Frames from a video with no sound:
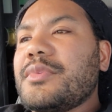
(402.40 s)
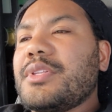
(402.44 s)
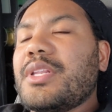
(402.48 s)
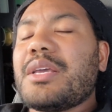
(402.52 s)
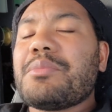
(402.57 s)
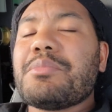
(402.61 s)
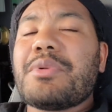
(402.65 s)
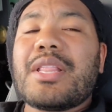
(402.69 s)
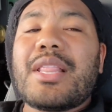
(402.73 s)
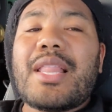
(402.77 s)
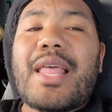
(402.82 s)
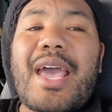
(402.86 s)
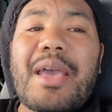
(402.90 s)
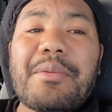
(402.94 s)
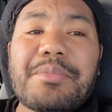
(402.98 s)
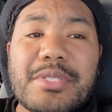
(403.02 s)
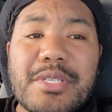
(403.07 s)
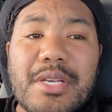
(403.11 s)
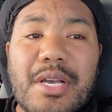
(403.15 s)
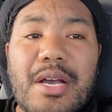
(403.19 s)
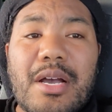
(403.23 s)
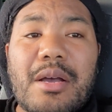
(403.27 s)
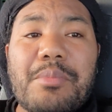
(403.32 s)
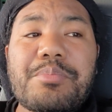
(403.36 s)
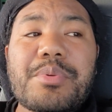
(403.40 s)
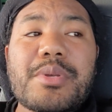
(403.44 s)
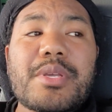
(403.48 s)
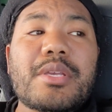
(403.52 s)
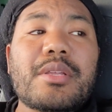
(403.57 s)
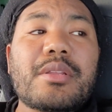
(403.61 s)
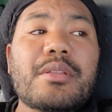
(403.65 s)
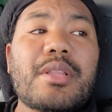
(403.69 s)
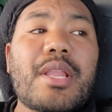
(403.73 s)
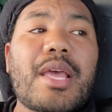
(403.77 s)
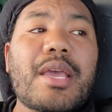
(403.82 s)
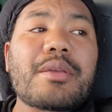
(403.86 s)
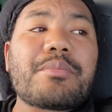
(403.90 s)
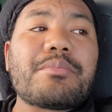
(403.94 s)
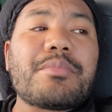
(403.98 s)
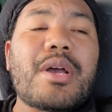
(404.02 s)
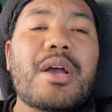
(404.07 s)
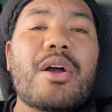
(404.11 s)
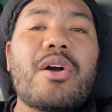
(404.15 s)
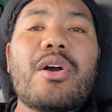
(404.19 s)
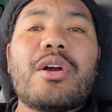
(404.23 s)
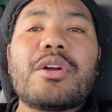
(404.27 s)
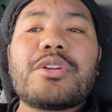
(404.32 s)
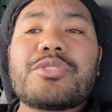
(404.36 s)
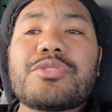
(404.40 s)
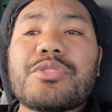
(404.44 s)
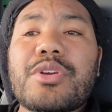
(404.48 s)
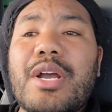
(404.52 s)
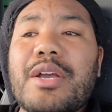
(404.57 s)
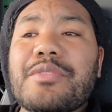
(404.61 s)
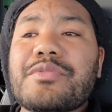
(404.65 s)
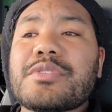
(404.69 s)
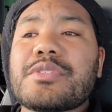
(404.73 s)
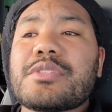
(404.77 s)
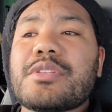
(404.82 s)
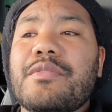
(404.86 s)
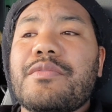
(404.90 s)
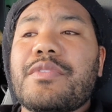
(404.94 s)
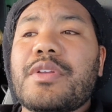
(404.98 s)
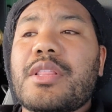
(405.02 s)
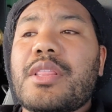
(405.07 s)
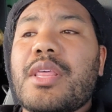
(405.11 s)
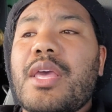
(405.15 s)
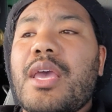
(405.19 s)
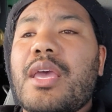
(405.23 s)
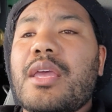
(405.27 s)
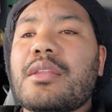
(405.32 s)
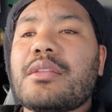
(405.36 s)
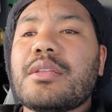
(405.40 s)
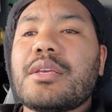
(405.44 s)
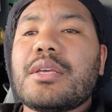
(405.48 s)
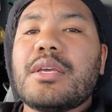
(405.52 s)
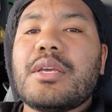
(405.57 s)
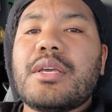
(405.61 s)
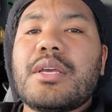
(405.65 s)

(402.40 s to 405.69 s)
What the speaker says: like my laptop and like my hard drives and stuff like that, it